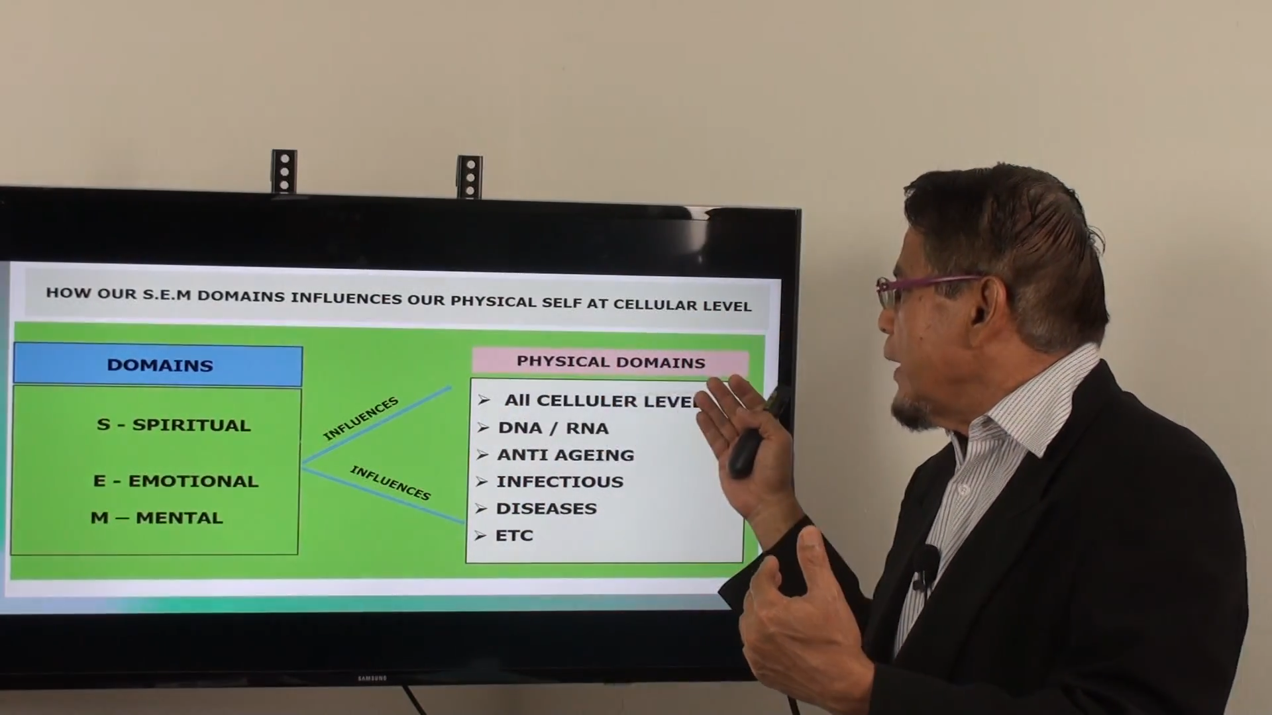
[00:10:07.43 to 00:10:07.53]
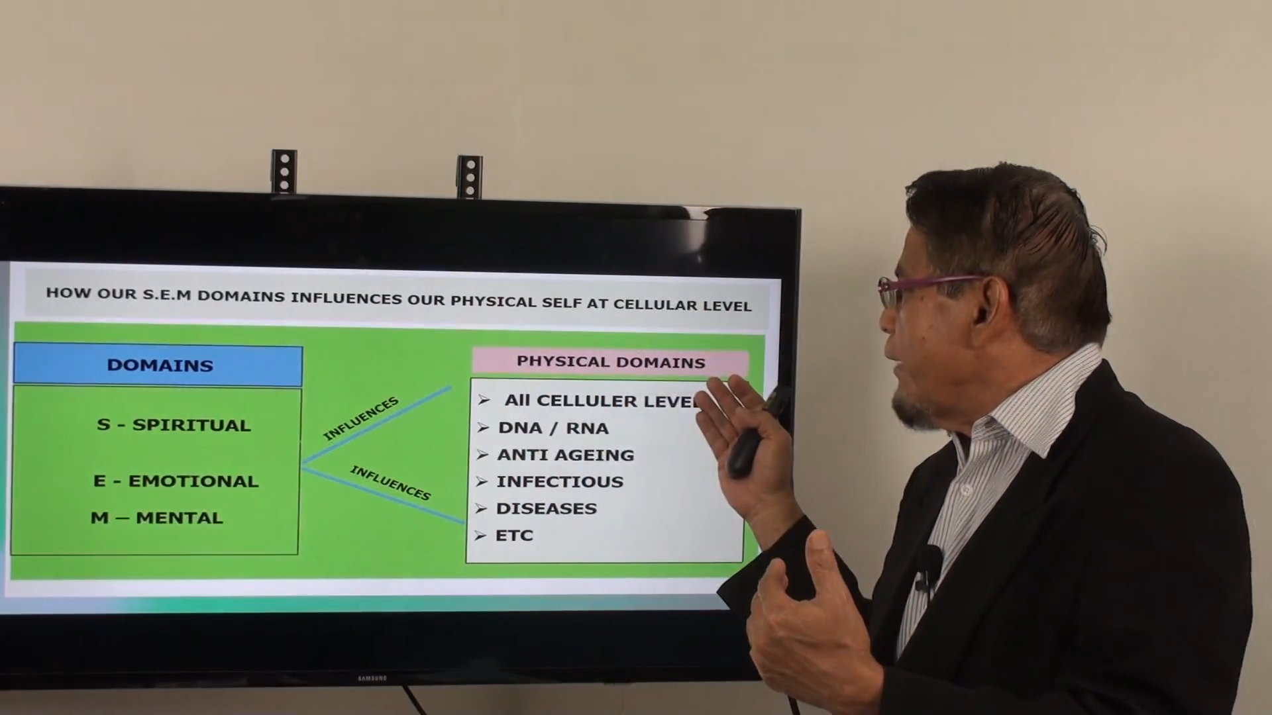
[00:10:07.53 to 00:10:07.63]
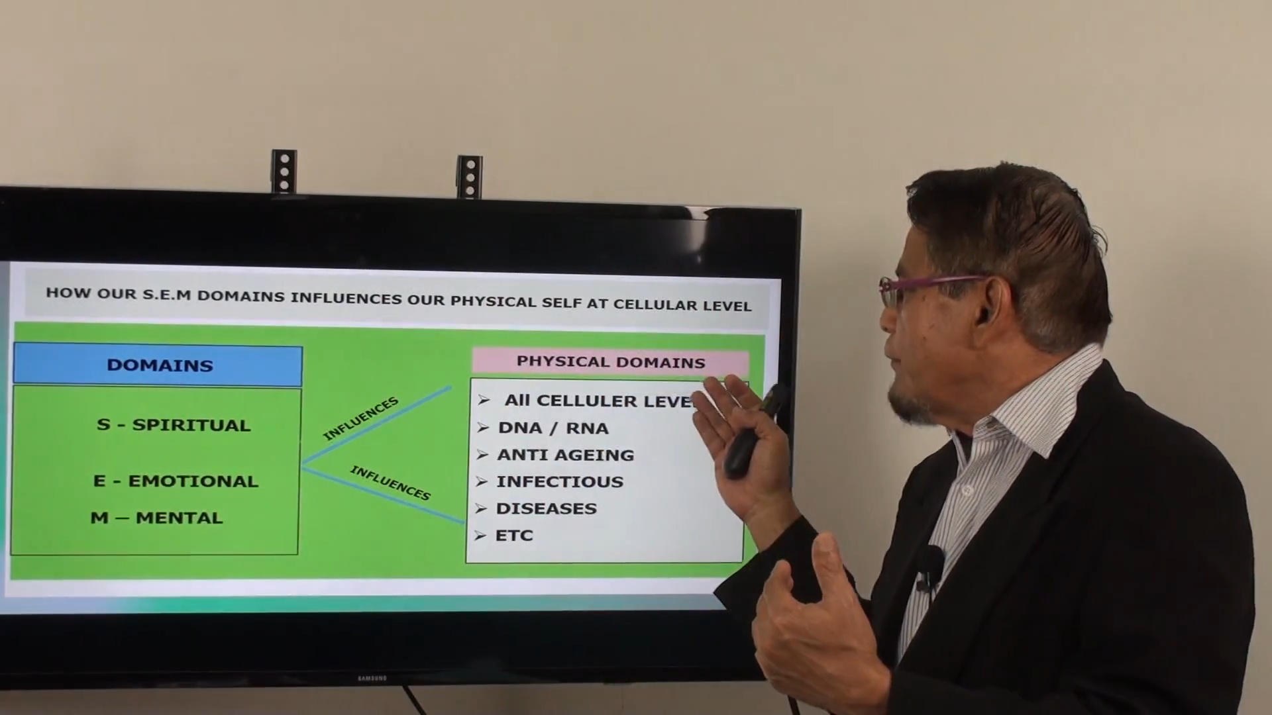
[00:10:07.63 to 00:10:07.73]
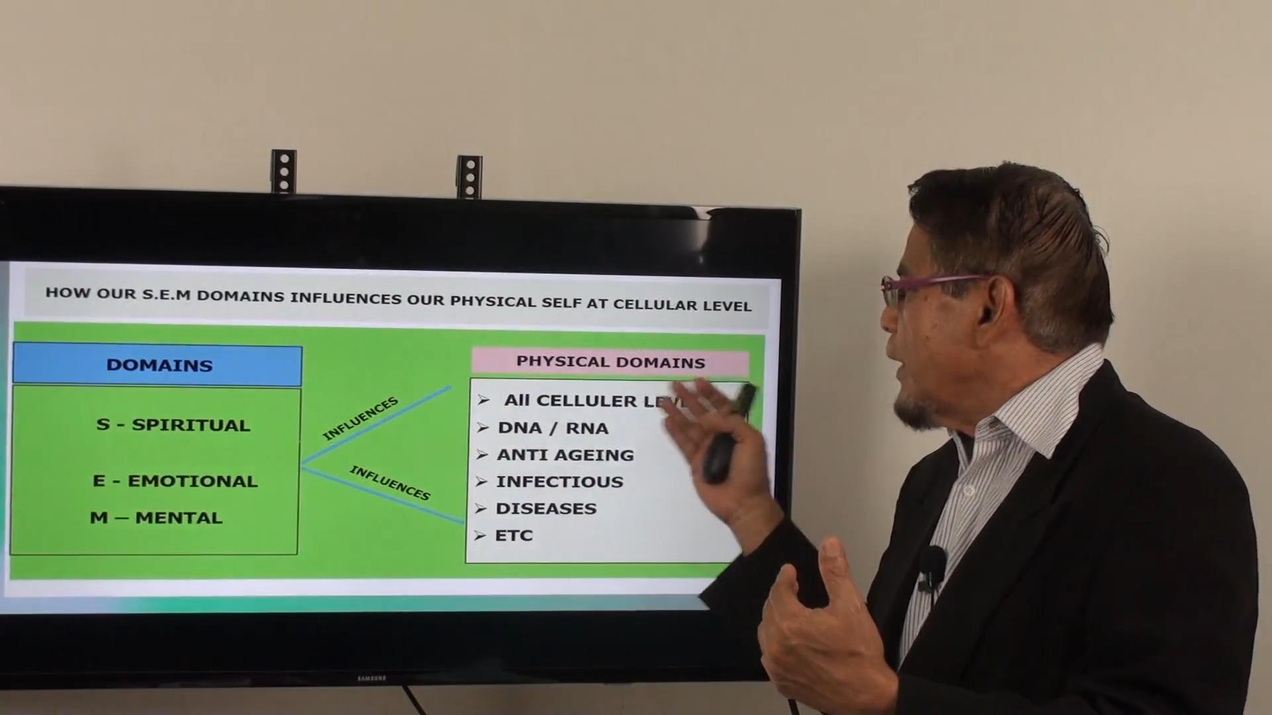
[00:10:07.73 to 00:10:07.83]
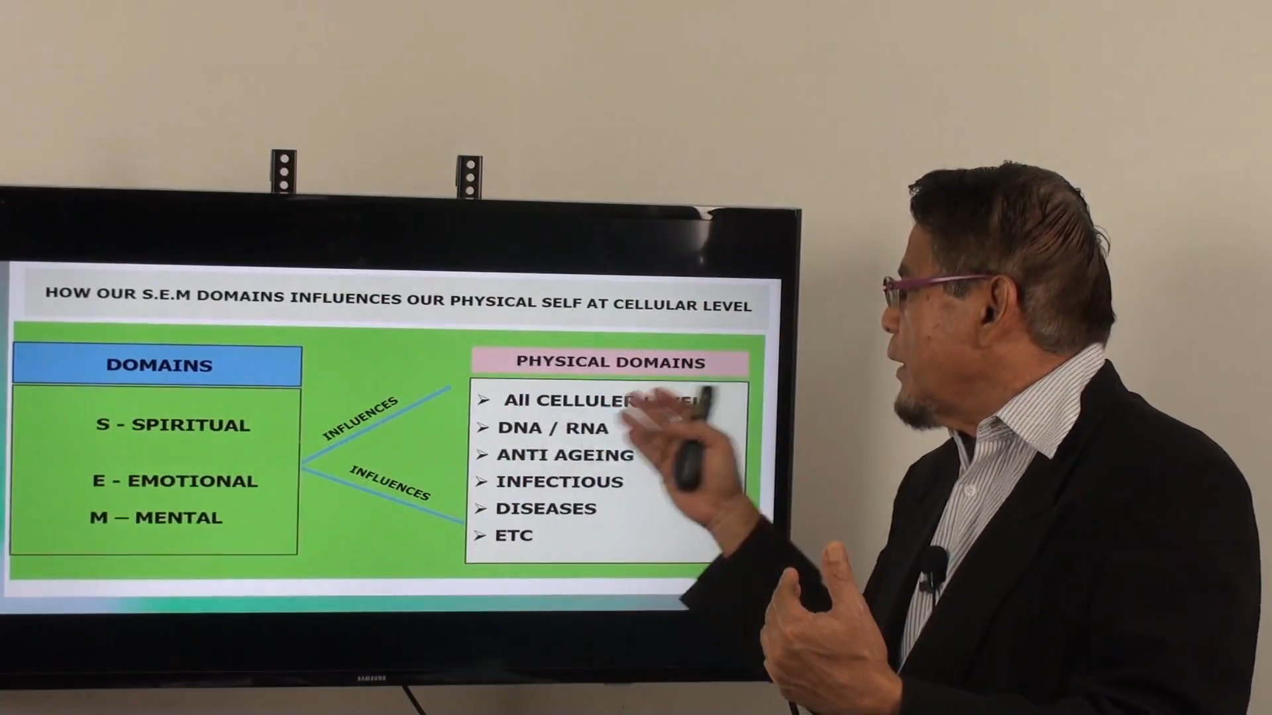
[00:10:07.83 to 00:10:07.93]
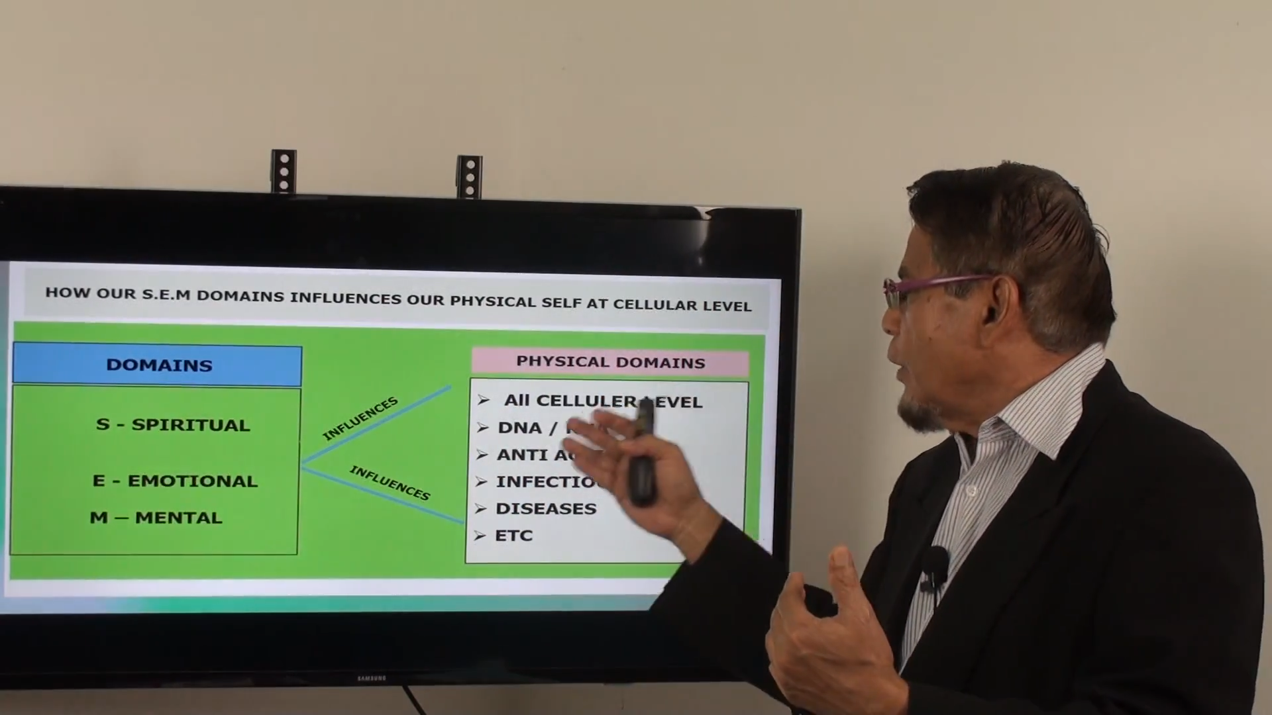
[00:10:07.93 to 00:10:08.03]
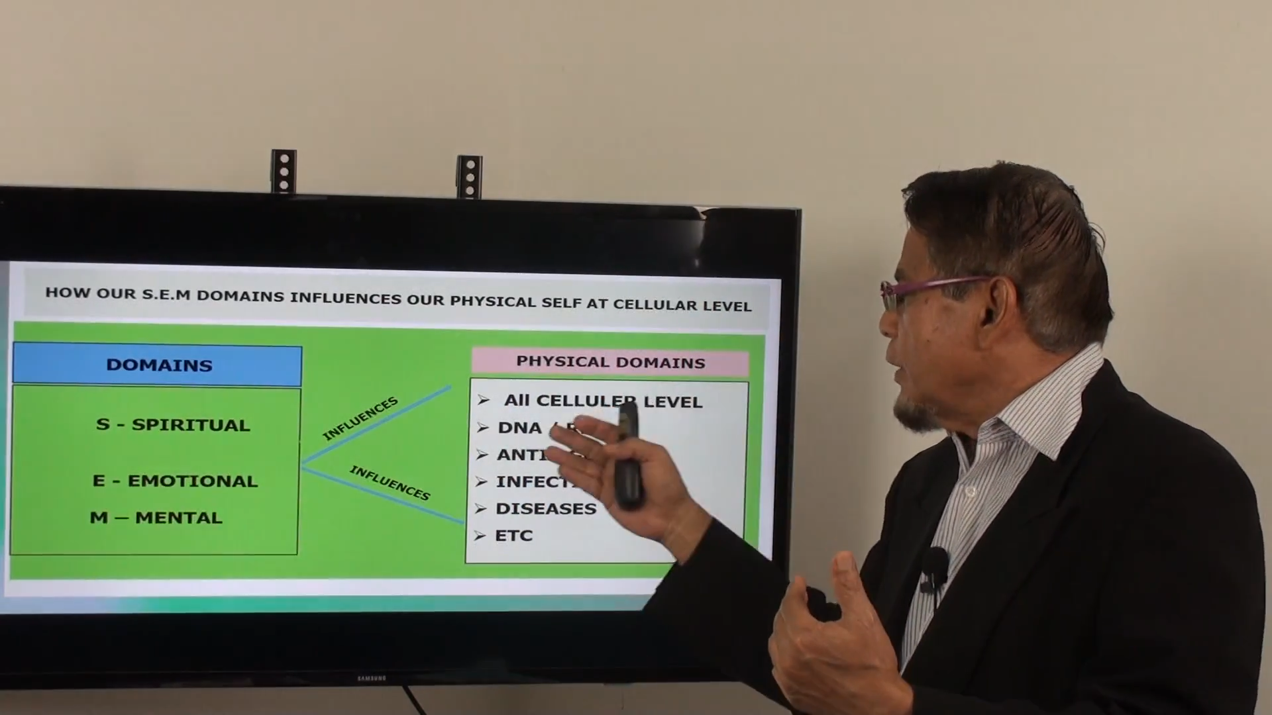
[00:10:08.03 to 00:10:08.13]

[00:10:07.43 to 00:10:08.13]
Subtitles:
level,